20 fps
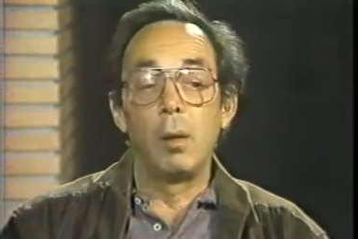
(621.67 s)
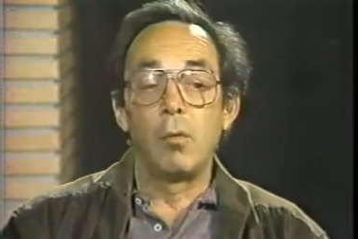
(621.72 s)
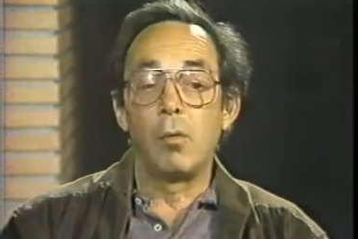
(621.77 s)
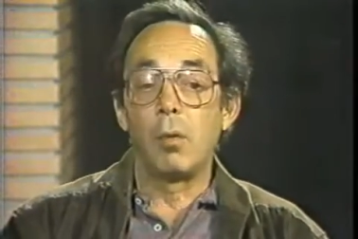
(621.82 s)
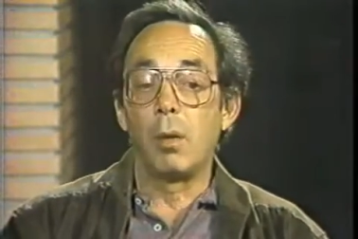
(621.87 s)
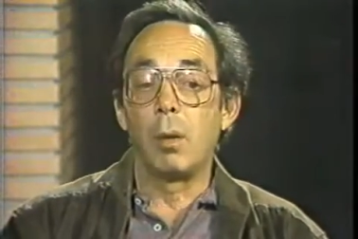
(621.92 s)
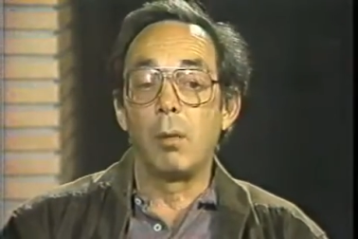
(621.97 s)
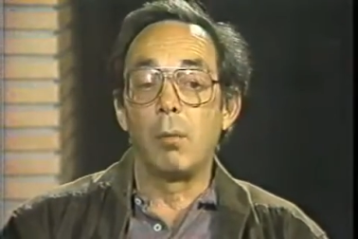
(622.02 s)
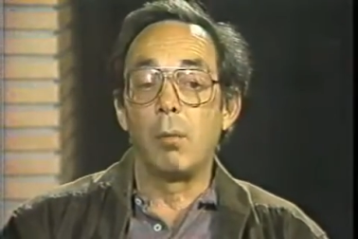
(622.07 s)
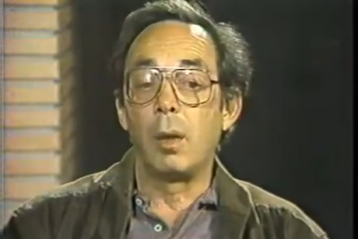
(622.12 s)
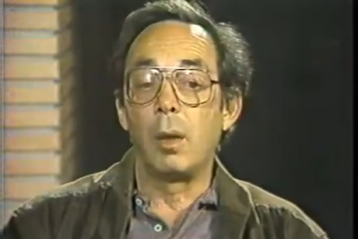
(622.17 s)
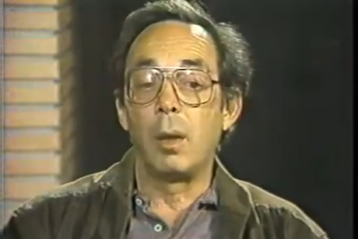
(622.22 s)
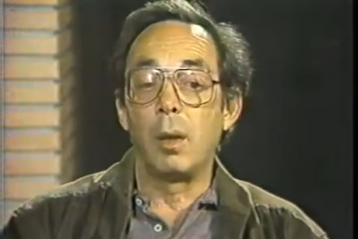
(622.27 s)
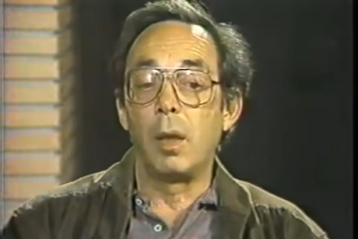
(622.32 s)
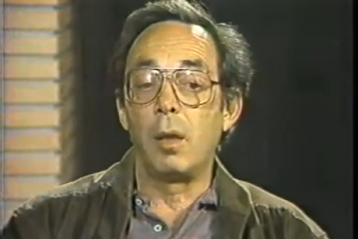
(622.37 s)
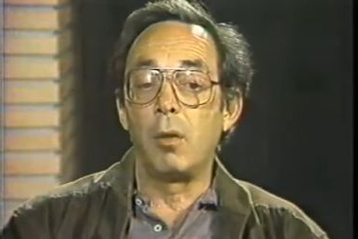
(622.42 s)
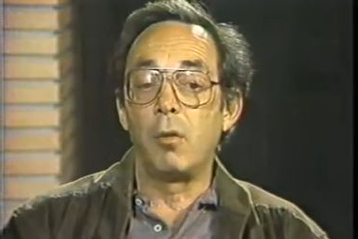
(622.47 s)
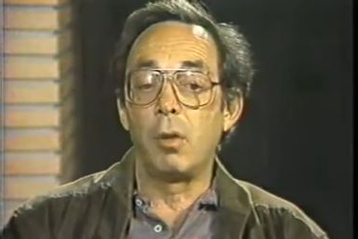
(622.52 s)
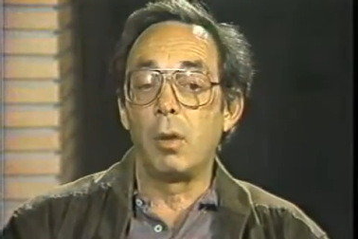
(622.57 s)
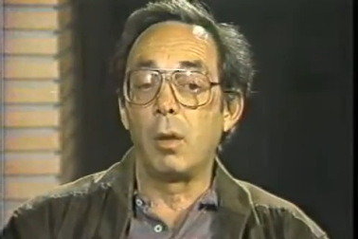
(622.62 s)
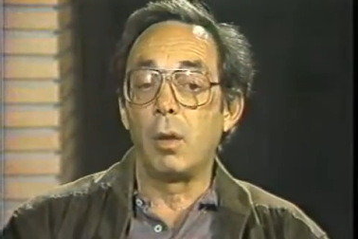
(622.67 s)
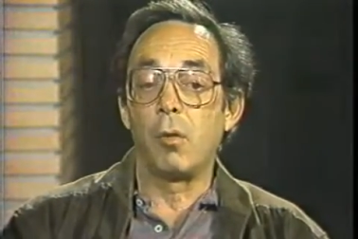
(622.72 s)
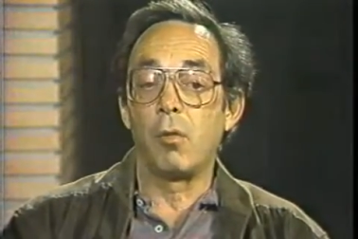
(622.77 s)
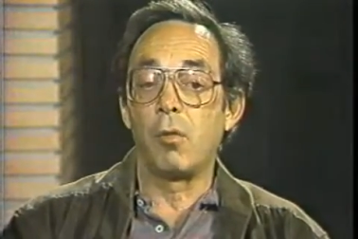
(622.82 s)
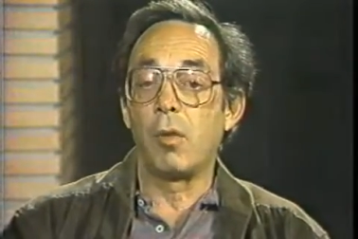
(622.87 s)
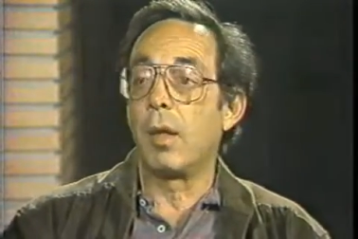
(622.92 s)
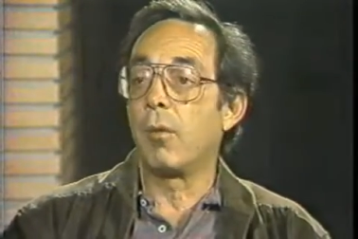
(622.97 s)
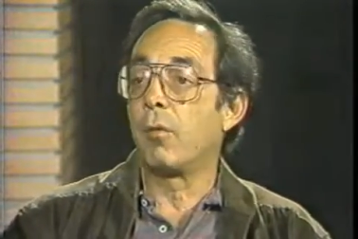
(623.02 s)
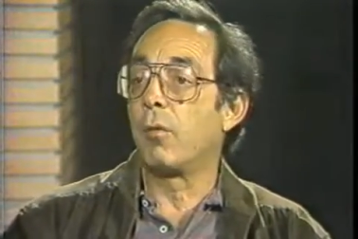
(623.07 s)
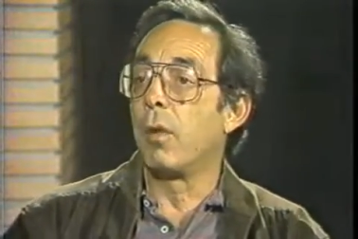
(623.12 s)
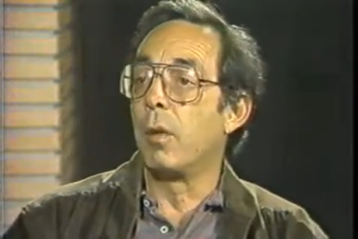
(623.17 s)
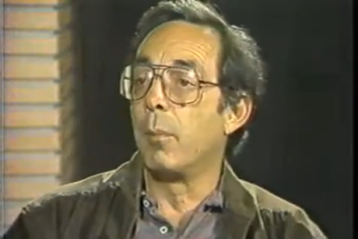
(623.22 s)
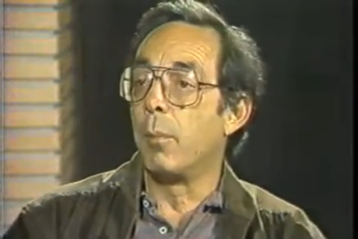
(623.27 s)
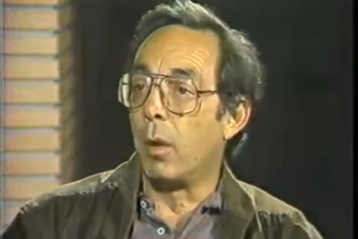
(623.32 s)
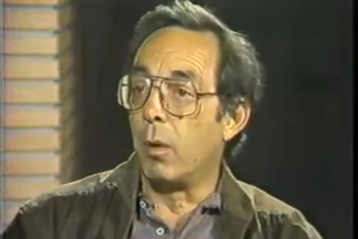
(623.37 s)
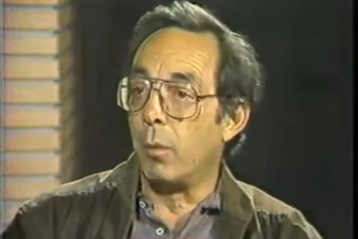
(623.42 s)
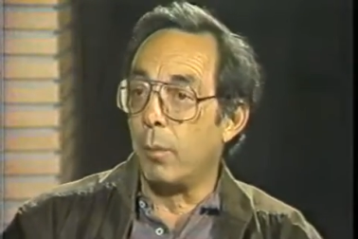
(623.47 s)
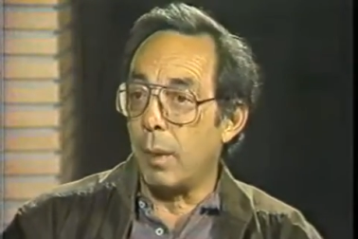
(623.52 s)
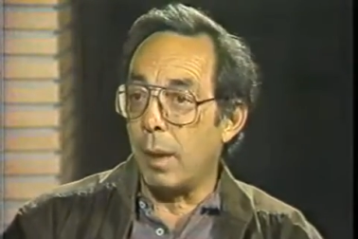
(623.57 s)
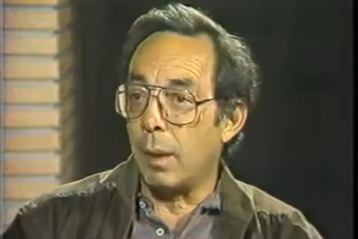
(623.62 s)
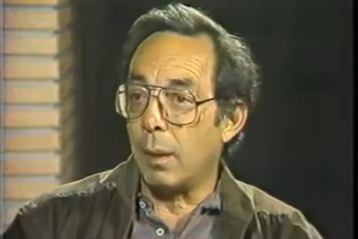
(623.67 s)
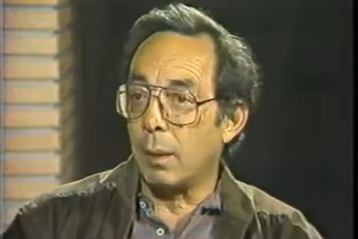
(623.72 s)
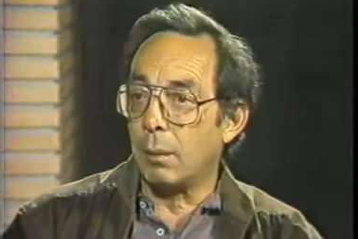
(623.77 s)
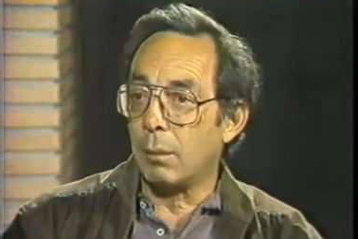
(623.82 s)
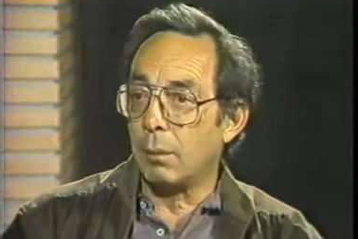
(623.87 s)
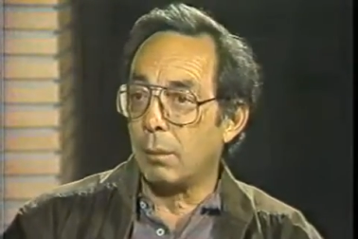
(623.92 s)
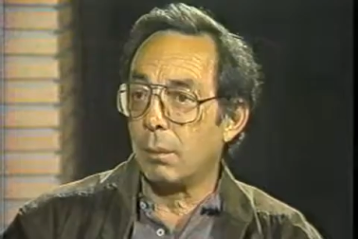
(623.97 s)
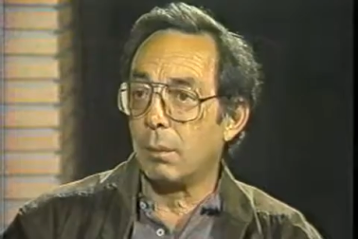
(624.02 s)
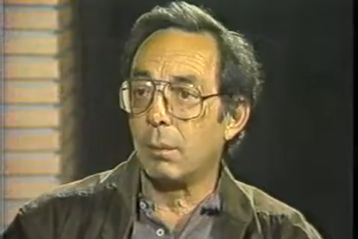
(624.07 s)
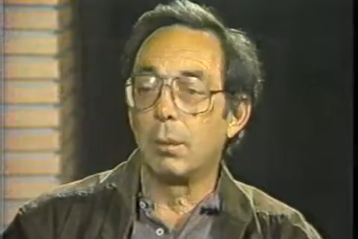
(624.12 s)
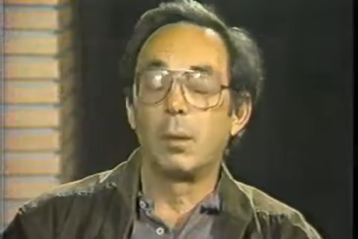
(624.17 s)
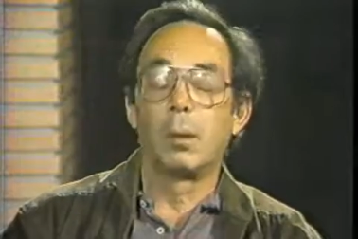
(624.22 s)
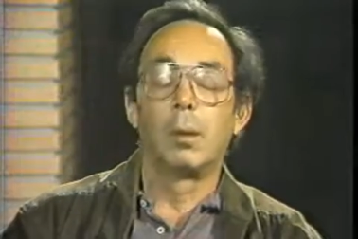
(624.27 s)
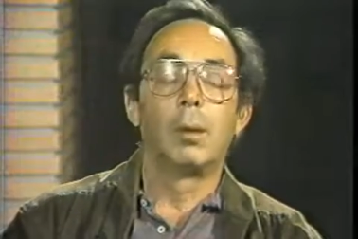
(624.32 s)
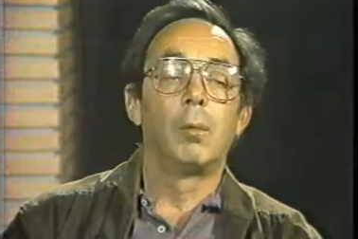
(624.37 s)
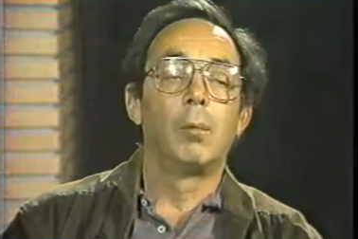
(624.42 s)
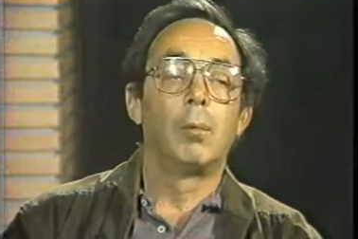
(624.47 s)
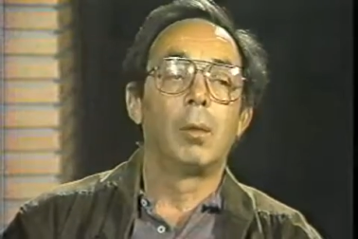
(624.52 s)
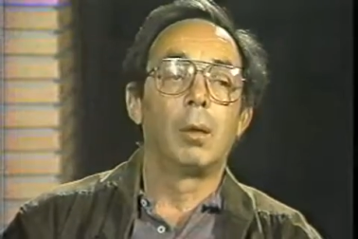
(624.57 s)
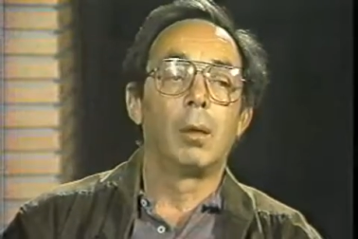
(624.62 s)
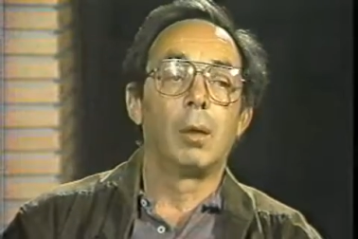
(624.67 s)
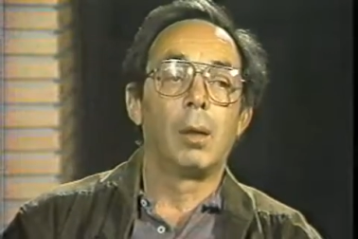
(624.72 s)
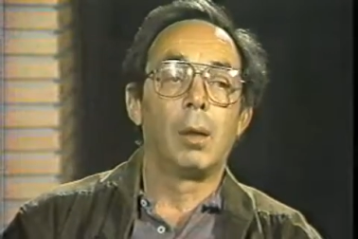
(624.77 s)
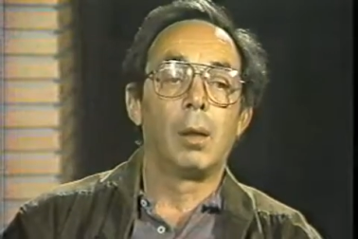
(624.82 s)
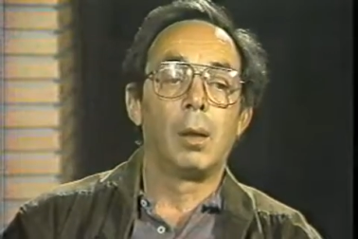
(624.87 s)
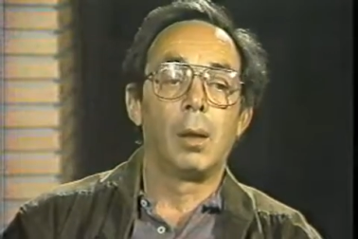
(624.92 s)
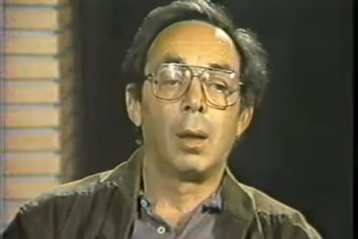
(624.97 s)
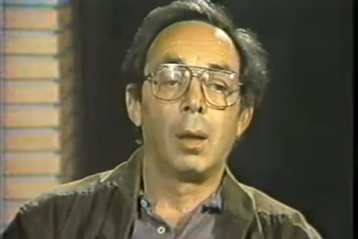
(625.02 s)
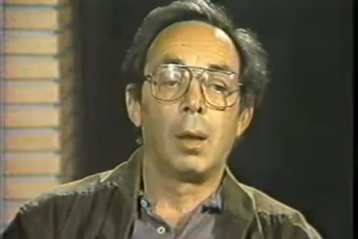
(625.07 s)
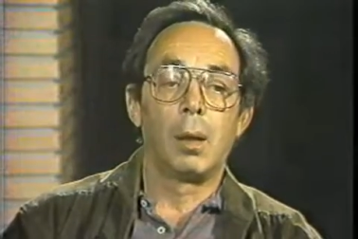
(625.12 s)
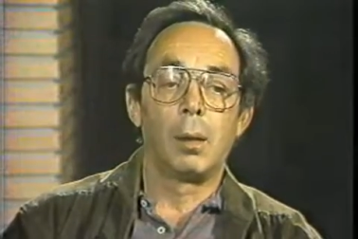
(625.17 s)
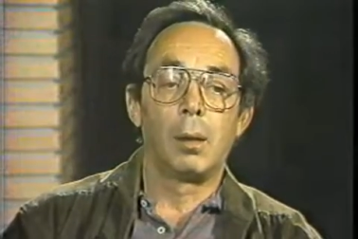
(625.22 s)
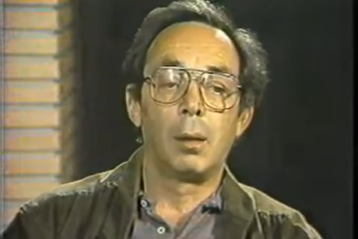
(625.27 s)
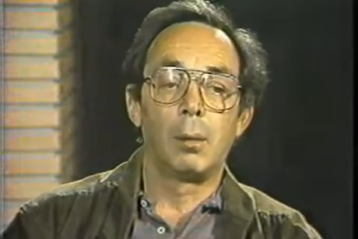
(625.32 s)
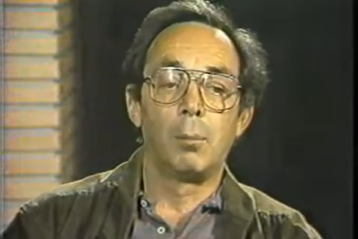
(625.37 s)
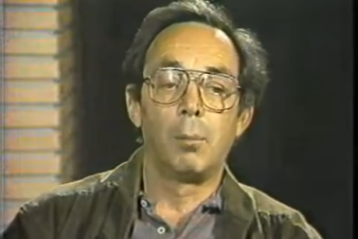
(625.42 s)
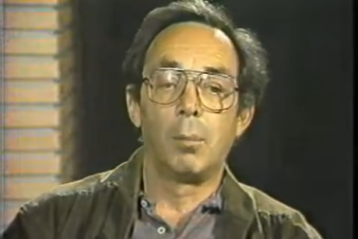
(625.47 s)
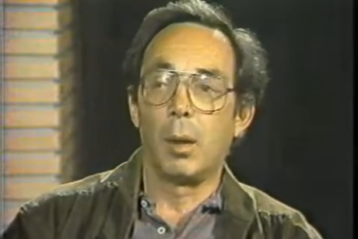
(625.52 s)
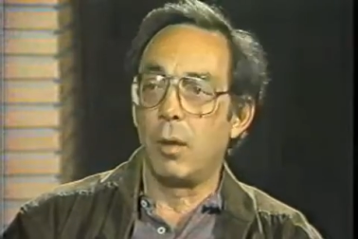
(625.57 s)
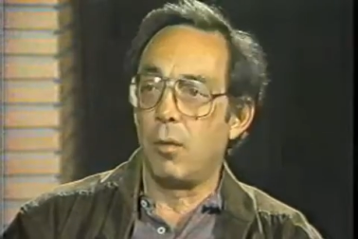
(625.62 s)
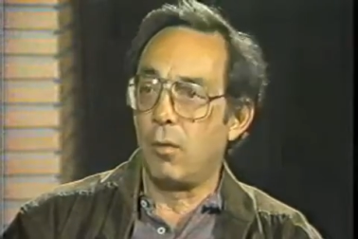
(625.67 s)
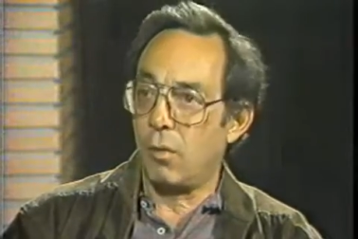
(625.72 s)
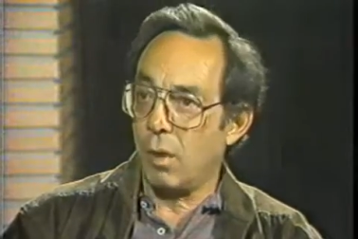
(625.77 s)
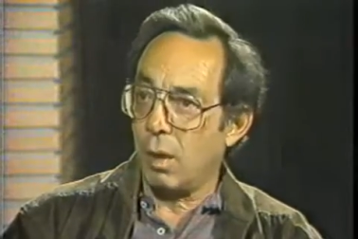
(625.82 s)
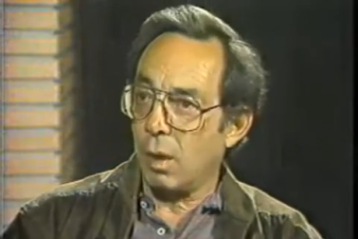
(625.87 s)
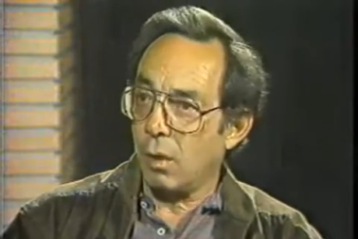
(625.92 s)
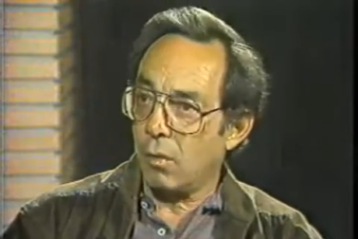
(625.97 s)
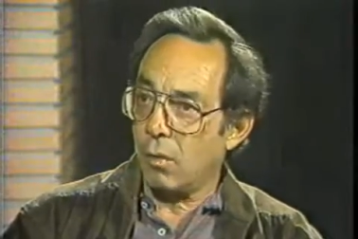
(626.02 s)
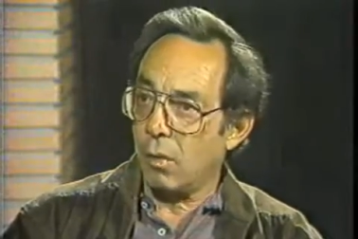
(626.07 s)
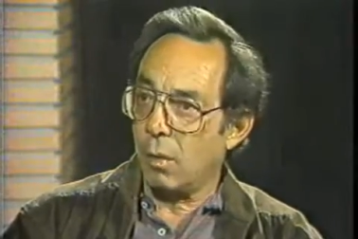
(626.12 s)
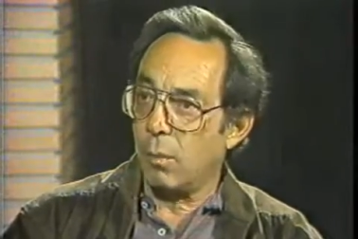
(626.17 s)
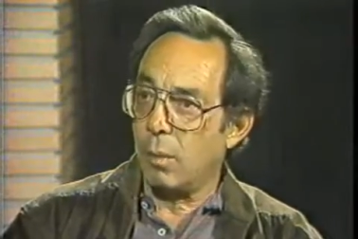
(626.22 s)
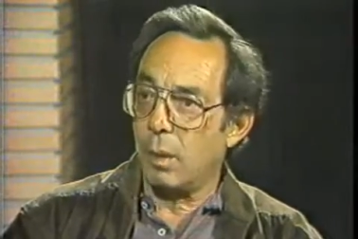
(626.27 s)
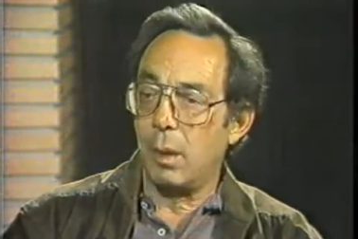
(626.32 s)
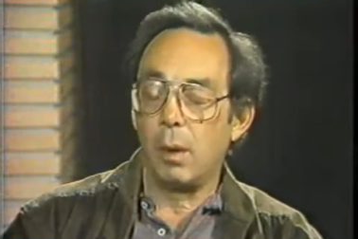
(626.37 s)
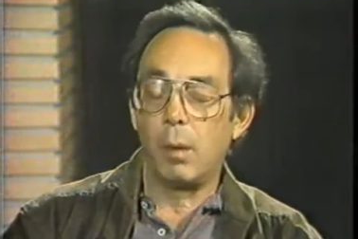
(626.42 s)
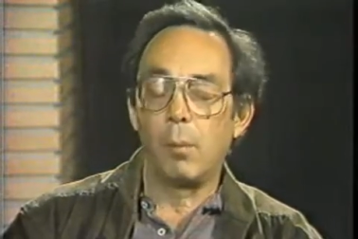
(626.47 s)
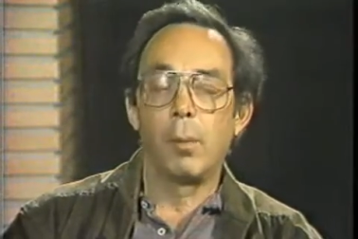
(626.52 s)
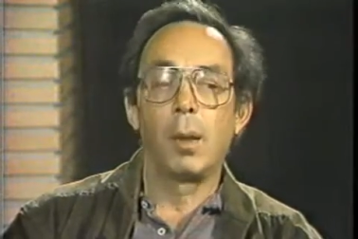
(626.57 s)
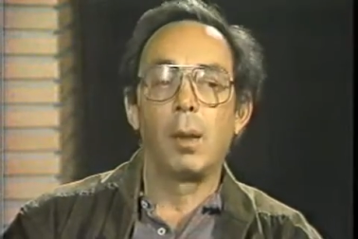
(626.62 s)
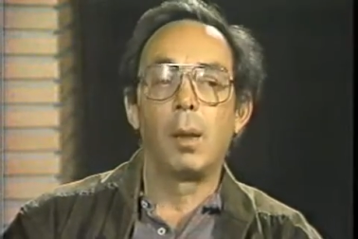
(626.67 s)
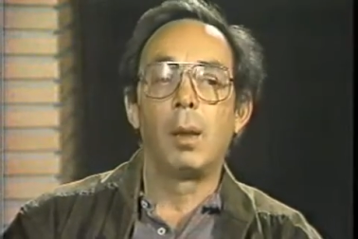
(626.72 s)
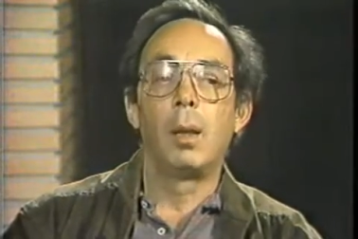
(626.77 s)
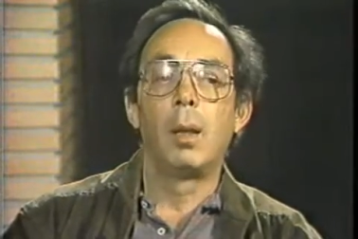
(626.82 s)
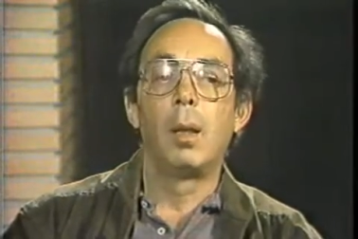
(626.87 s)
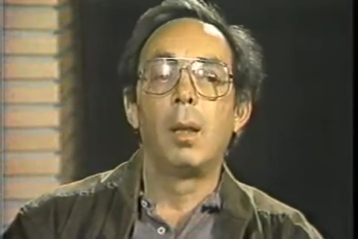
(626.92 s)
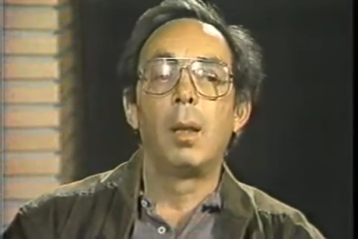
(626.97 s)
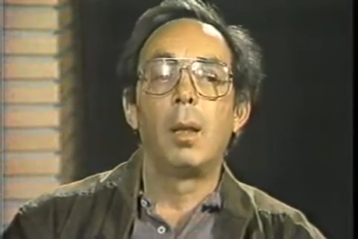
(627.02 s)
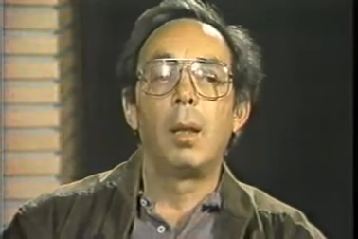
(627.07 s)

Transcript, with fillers: So that radiation goes after the bone marrow, where all our blood cells are being made.